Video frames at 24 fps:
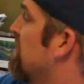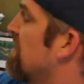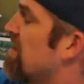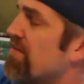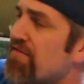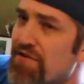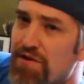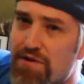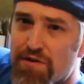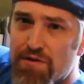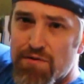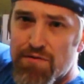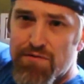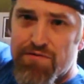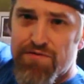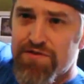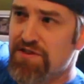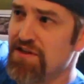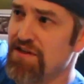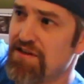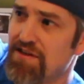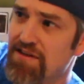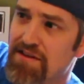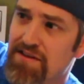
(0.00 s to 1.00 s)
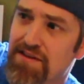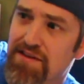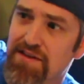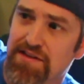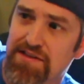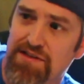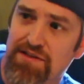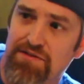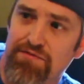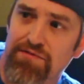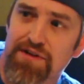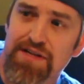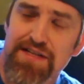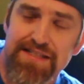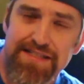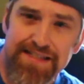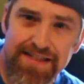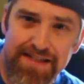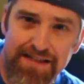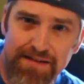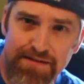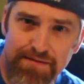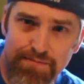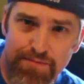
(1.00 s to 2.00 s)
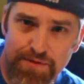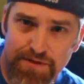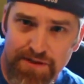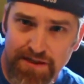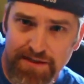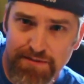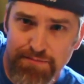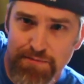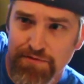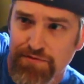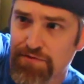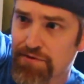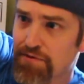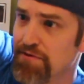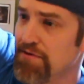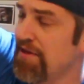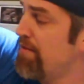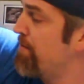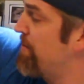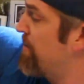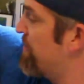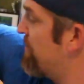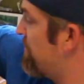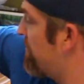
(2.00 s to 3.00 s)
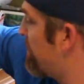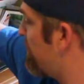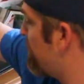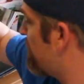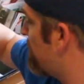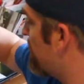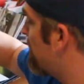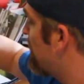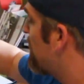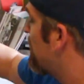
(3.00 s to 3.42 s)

If you used this 3D protectant before, let me know.